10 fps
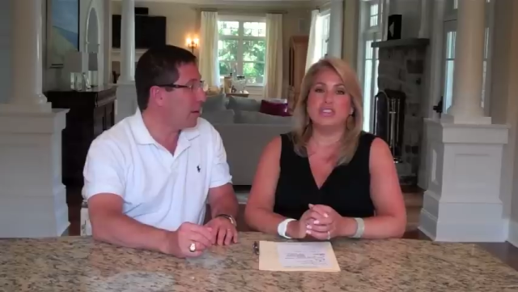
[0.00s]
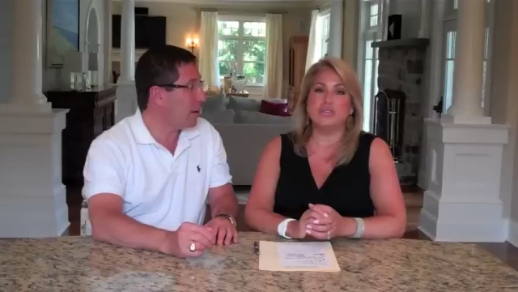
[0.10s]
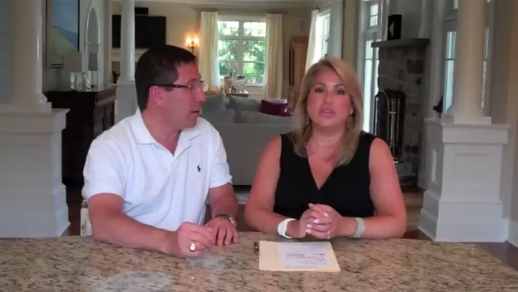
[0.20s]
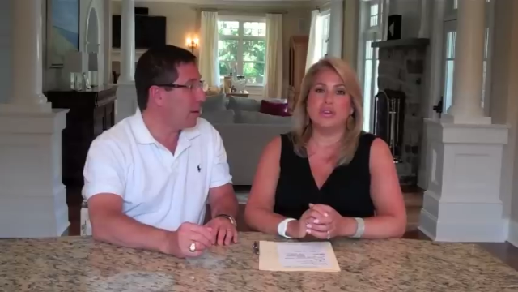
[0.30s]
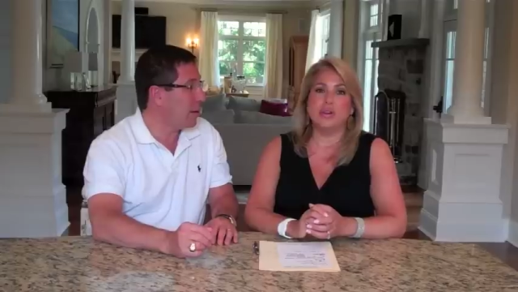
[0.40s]

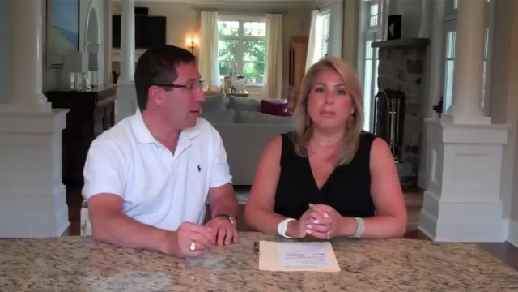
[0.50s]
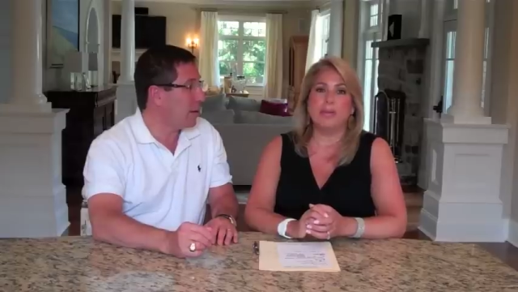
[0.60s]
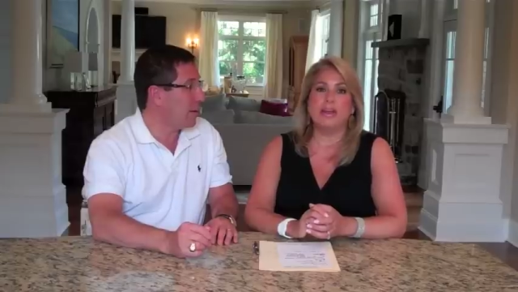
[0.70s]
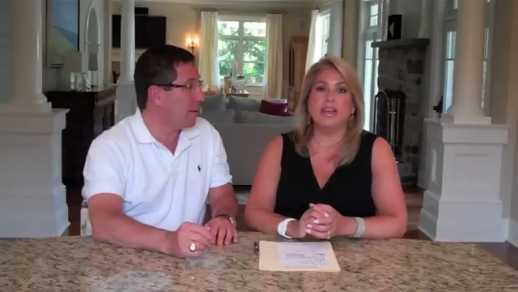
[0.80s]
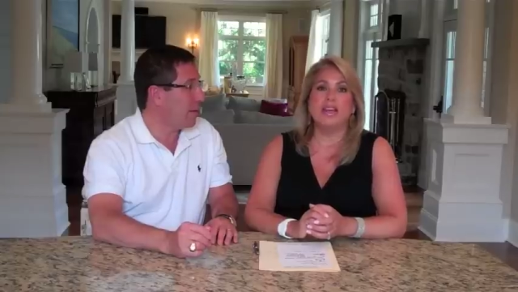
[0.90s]
Speaker 1: from
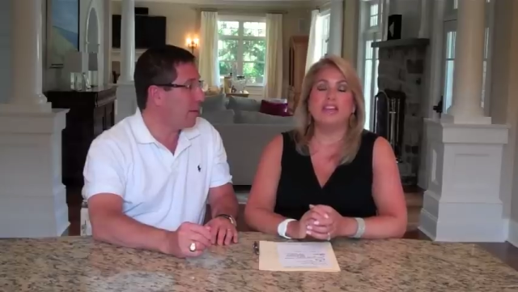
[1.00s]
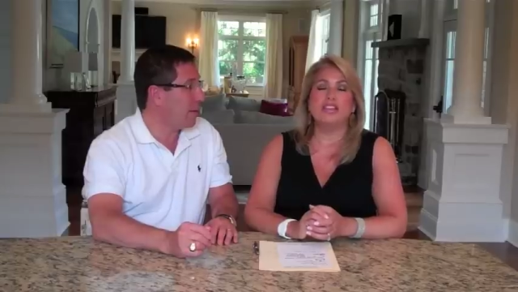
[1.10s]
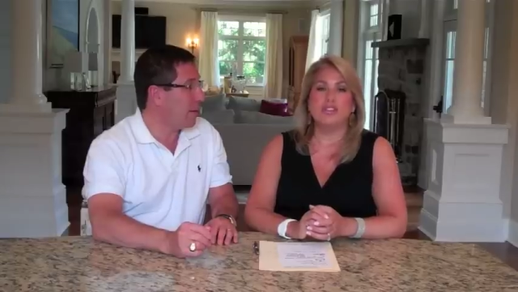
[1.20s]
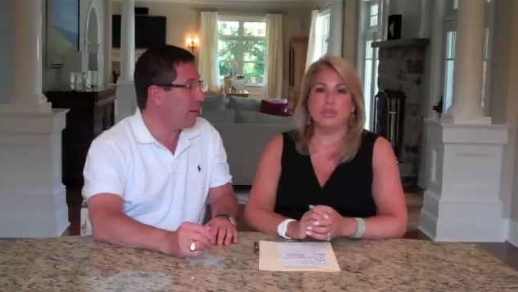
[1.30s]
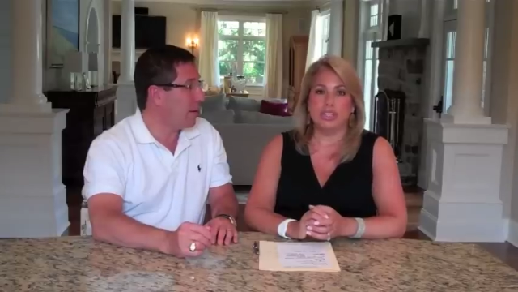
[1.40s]

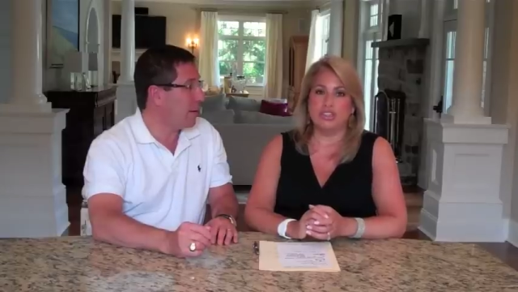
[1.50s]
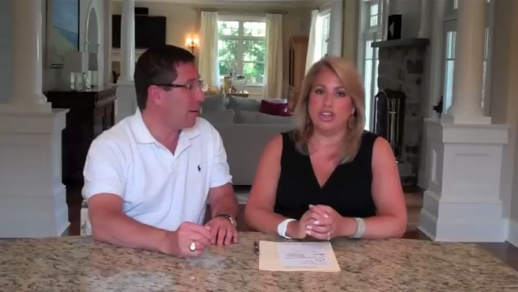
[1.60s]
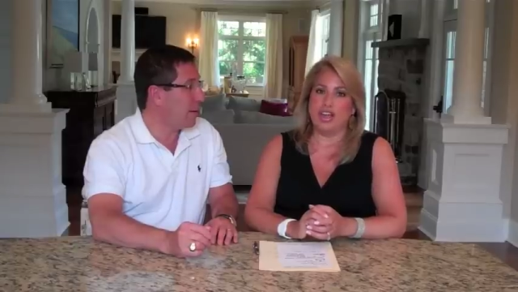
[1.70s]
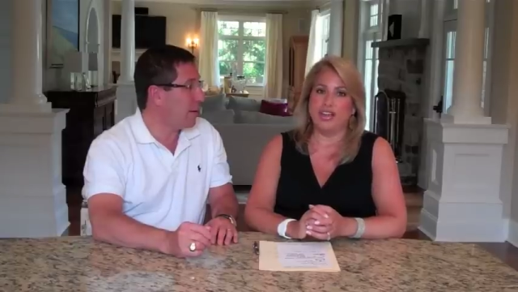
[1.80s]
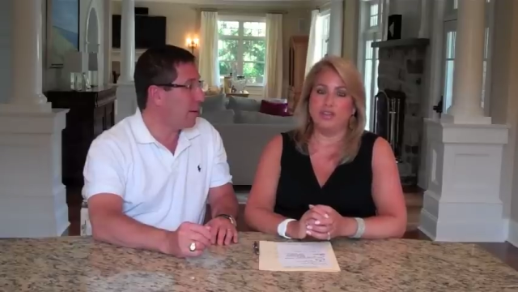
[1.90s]
Julia
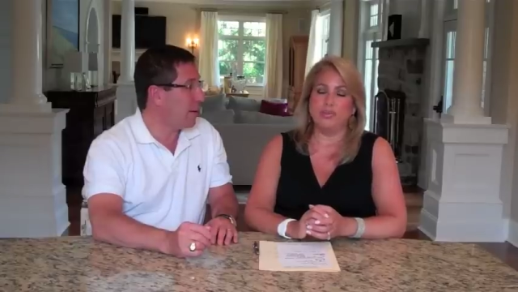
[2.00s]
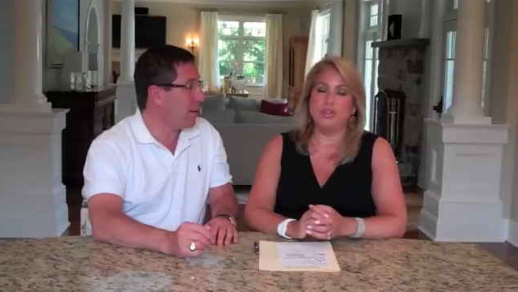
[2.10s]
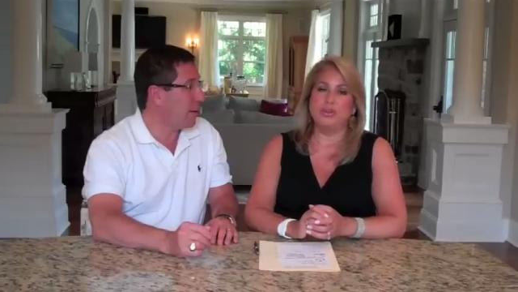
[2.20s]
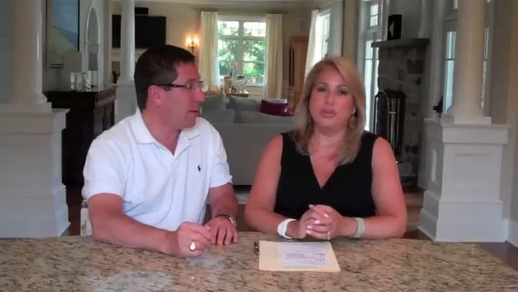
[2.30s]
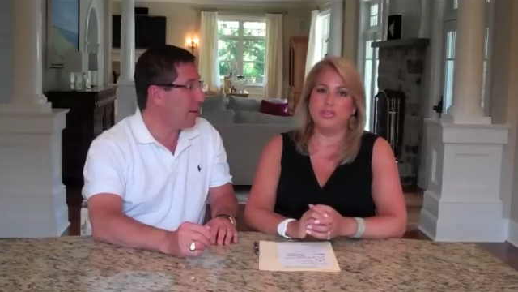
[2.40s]
Child, a
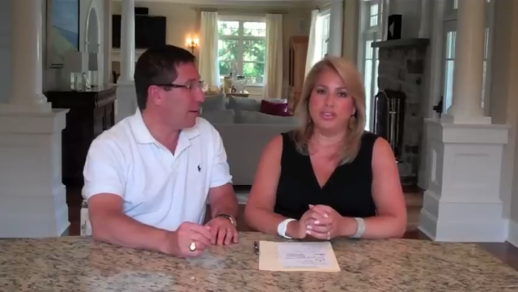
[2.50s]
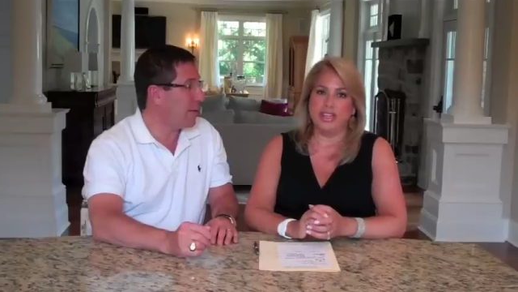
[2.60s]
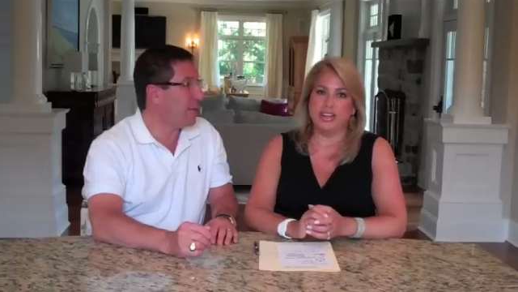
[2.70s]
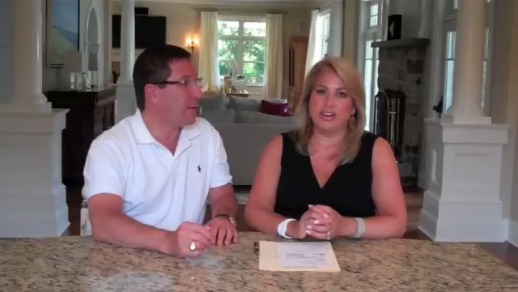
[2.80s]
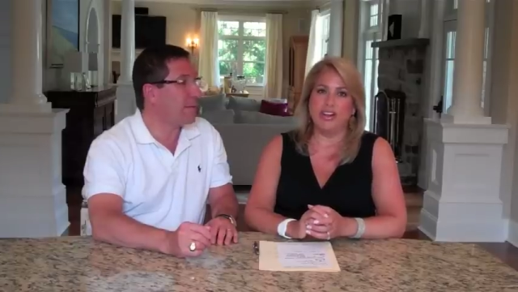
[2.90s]
beautiful
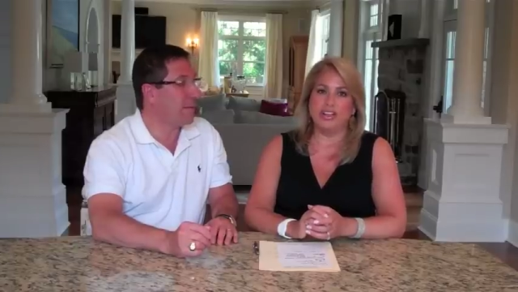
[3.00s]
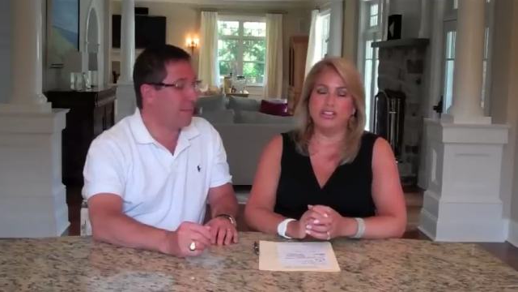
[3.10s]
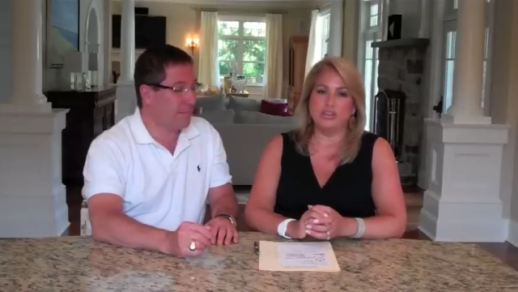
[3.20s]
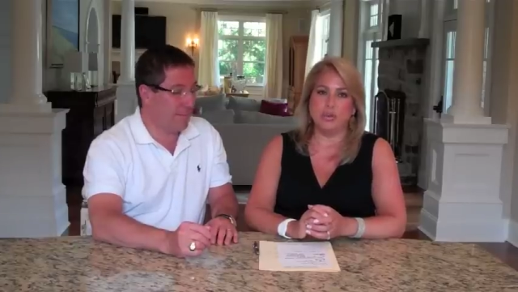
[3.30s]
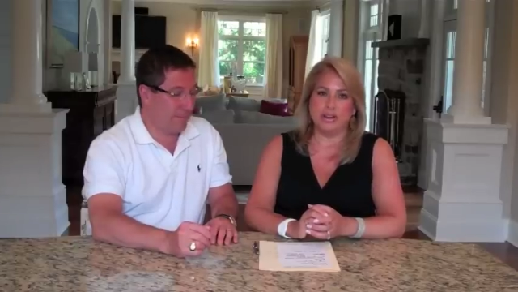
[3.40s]
letter on
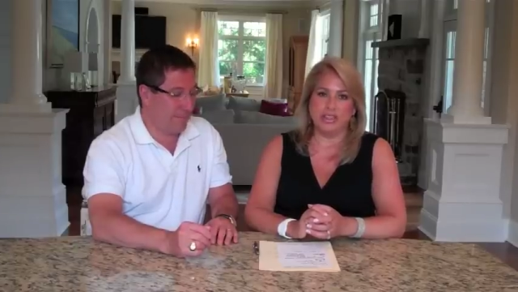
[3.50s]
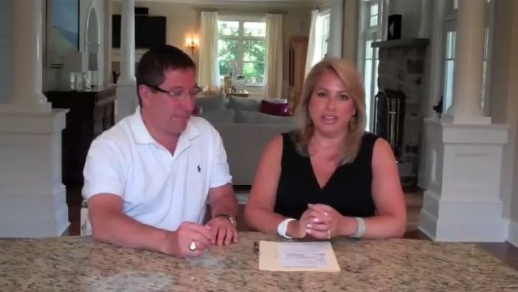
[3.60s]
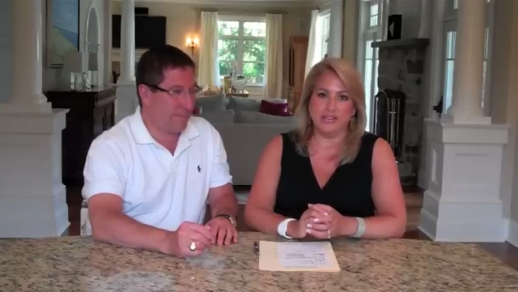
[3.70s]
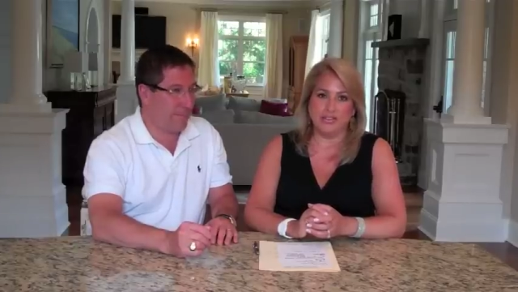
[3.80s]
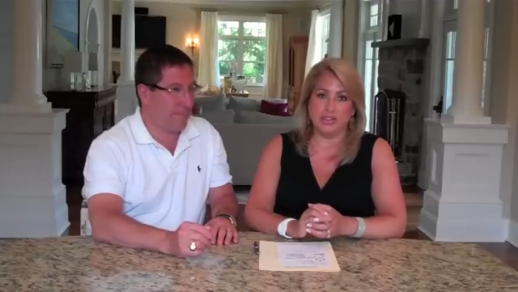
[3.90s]
his 20th
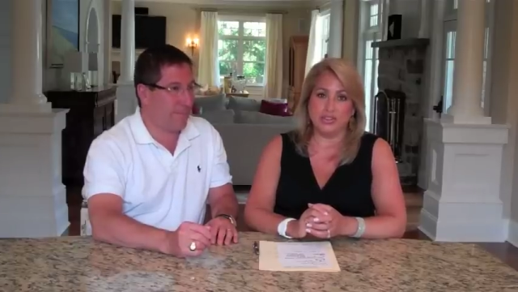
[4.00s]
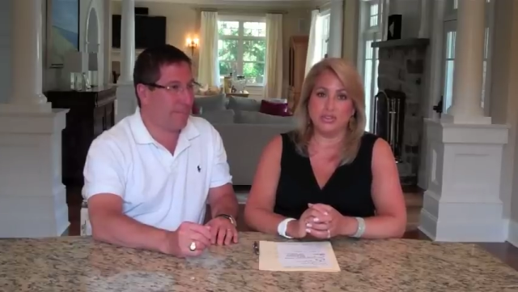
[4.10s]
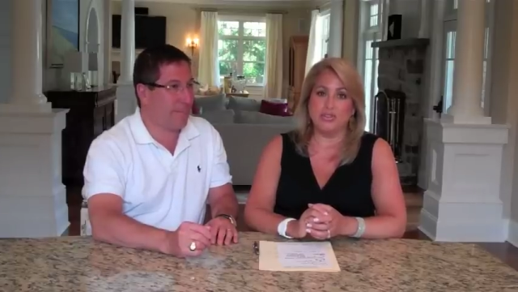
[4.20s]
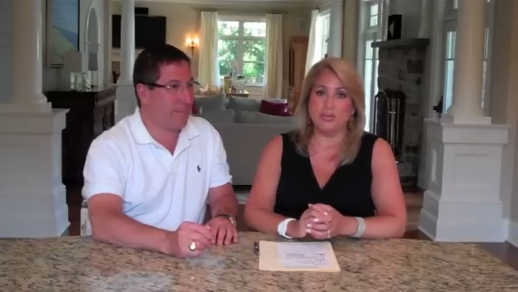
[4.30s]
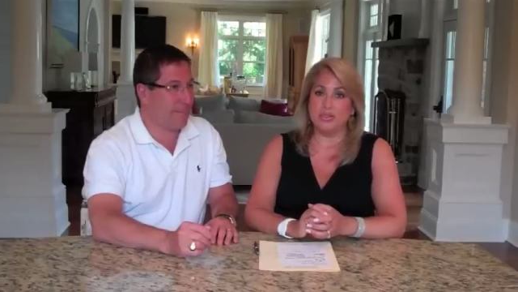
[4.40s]

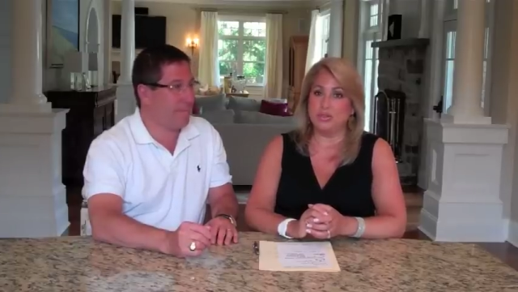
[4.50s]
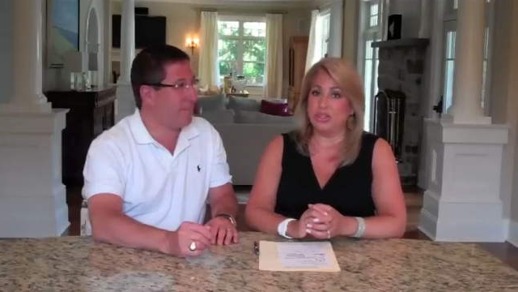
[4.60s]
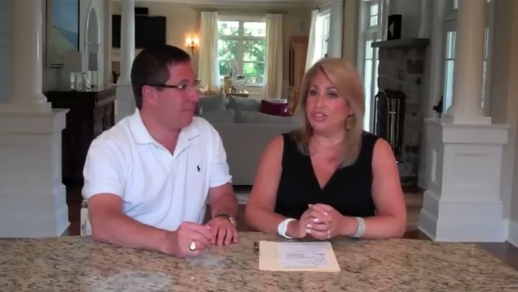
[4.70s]
anniversary from Julia